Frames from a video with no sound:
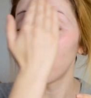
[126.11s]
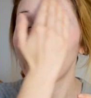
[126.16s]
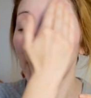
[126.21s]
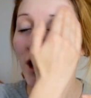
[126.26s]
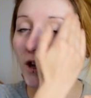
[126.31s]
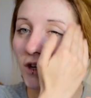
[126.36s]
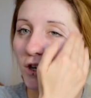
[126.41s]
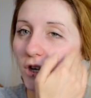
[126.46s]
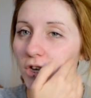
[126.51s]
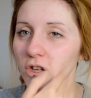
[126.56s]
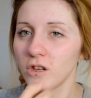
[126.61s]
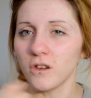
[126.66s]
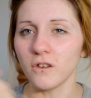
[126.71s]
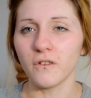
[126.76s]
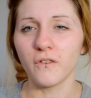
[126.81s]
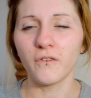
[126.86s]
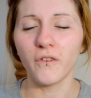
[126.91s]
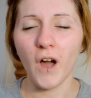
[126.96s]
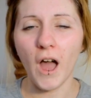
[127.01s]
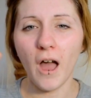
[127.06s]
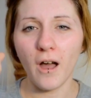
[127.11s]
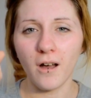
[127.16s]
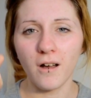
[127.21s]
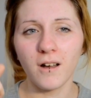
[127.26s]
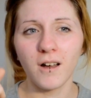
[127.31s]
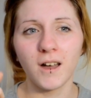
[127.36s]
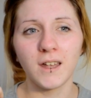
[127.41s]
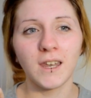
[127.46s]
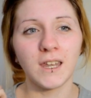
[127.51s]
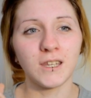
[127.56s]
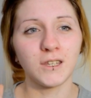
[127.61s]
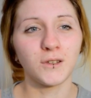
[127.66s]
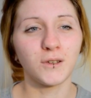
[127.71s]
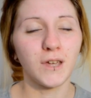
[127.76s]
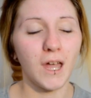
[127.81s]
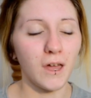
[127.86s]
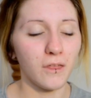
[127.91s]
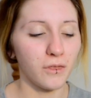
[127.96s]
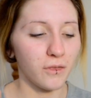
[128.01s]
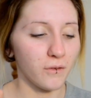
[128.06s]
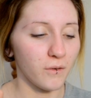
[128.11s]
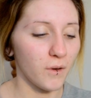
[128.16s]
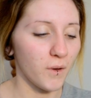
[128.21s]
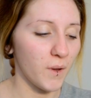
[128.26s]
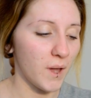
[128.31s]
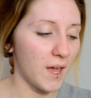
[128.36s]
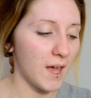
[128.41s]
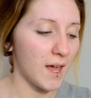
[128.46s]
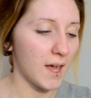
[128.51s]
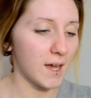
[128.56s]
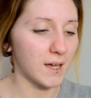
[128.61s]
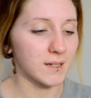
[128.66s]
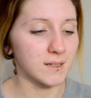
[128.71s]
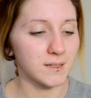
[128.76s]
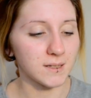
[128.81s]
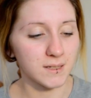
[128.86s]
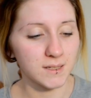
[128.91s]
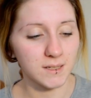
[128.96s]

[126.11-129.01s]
but you fight on and you get through it, and